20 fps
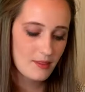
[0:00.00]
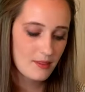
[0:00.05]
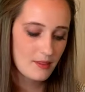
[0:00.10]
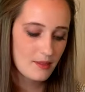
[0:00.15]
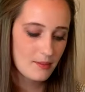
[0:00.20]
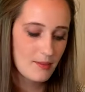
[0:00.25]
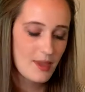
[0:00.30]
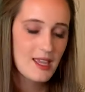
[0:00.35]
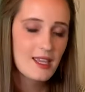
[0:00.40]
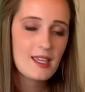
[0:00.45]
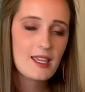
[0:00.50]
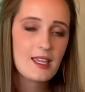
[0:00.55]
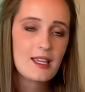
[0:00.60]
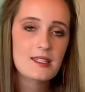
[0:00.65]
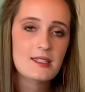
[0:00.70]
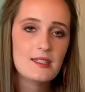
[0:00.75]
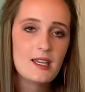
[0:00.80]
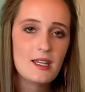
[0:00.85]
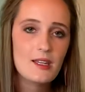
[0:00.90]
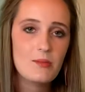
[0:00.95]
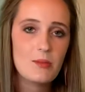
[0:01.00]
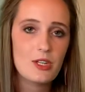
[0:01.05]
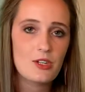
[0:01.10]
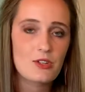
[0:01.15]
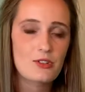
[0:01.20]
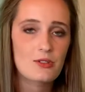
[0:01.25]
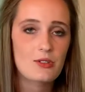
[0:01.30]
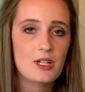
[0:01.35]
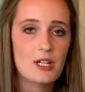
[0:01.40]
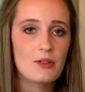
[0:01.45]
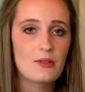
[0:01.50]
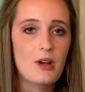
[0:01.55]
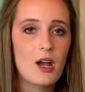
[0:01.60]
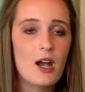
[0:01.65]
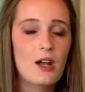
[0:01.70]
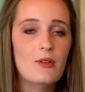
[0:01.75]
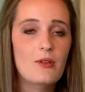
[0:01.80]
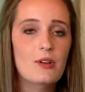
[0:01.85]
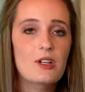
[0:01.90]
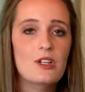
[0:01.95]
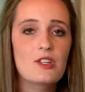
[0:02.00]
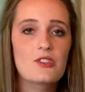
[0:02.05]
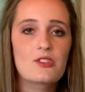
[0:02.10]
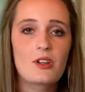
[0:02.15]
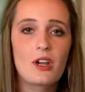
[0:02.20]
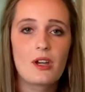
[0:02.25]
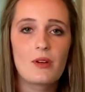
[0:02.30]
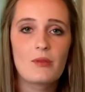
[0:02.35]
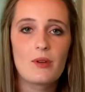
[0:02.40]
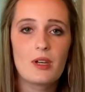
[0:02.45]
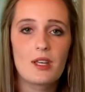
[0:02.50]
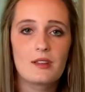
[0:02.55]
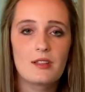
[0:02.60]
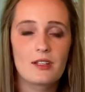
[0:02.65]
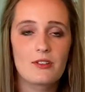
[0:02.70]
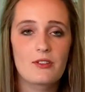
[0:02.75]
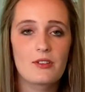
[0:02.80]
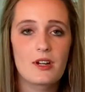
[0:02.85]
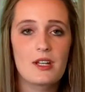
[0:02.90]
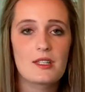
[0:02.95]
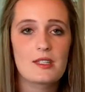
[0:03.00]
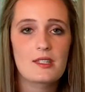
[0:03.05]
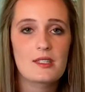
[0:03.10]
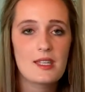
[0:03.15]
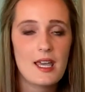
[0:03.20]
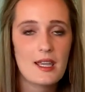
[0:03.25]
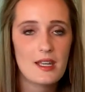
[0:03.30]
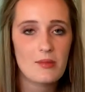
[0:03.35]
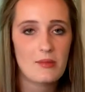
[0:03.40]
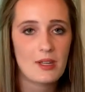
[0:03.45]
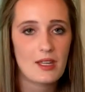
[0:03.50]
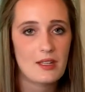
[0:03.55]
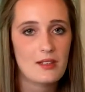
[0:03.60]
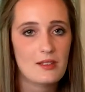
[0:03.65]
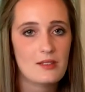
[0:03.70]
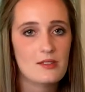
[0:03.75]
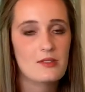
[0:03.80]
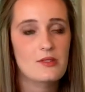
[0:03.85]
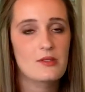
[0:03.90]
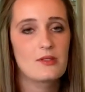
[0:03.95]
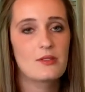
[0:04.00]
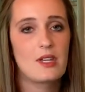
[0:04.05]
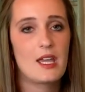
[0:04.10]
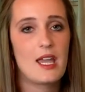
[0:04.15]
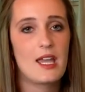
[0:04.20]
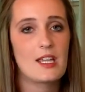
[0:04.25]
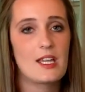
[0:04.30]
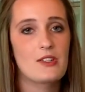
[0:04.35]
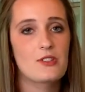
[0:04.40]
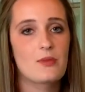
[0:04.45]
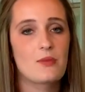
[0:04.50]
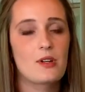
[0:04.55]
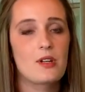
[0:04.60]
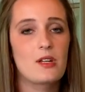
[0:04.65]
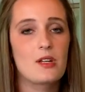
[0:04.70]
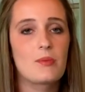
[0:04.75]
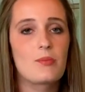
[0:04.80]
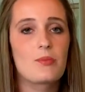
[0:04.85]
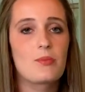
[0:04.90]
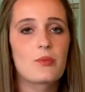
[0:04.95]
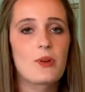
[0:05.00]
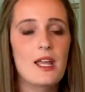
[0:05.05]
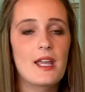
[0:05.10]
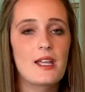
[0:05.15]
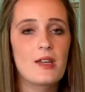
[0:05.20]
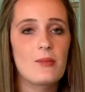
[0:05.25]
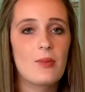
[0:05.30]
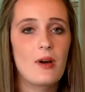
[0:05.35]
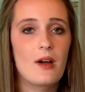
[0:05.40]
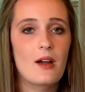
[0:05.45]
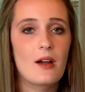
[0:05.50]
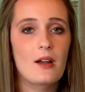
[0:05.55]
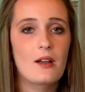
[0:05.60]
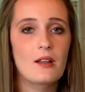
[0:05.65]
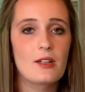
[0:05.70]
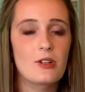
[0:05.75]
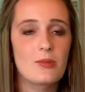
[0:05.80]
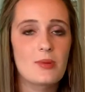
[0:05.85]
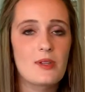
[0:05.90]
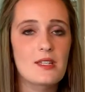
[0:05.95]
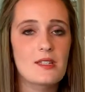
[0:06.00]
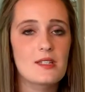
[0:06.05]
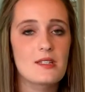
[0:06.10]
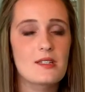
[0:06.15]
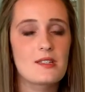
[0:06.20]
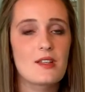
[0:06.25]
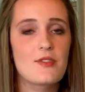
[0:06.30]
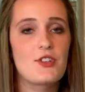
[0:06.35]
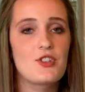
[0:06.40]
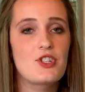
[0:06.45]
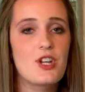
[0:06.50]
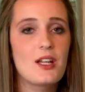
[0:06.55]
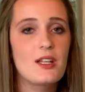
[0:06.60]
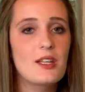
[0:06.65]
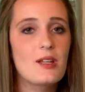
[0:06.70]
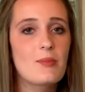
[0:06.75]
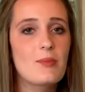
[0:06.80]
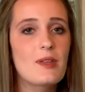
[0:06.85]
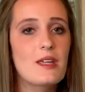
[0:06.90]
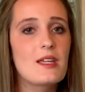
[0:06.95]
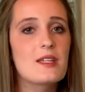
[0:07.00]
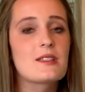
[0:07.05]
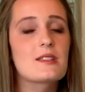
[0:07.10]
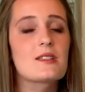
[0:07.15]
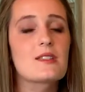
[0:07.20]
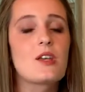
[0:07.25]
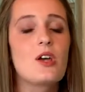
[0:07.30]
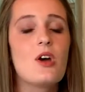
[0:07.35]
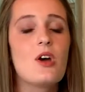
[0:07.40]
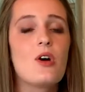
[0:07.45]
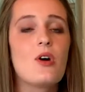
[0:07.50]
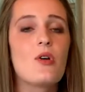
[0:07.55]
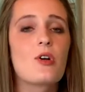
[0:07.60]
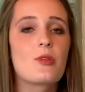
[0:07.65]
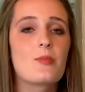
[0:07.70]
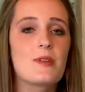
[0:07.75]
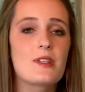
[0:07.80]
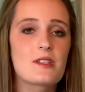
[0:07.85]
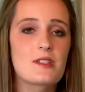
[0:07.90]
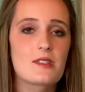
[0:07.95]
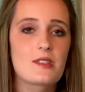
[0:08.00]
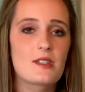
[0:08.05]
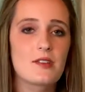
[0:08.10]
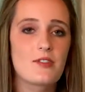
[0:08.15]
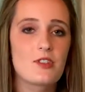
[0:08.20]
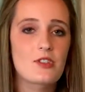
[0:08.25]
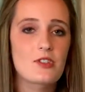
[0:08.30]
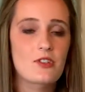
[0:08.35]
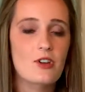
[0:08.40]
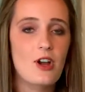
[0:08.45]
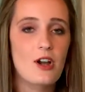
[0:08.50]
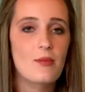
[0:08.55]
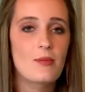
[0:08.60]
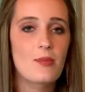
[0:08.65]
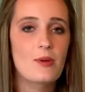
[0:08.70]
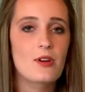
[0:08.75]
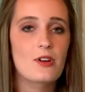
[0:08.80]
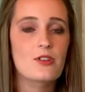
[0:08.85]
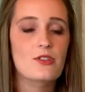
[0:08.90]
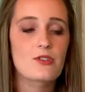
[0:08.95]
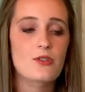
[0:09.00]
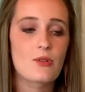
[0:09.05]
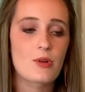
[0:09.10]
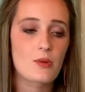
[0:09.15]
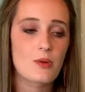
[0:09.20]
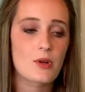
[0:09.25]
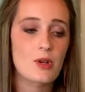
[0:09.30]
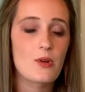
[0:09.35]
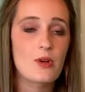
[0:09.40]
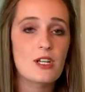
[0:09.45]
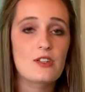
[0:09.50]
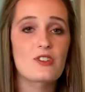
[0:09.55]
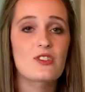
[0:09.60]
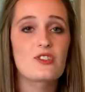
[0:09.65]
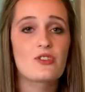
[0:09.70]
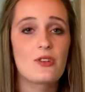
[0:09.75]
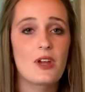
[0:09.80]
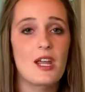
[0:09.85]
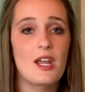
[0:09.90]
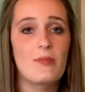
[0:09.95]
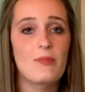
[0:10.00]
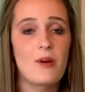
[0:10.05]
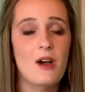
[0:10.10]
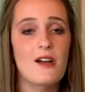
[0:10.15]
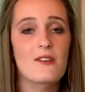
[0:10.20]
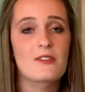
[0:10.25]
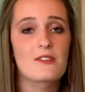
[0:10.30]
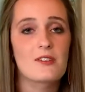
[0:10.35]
making a sedimentary rock, we're going to start with different sediments. Okay, so we're going to break apart little pieces of the jelly beans or pieces of the starburst, or we're going to scrape off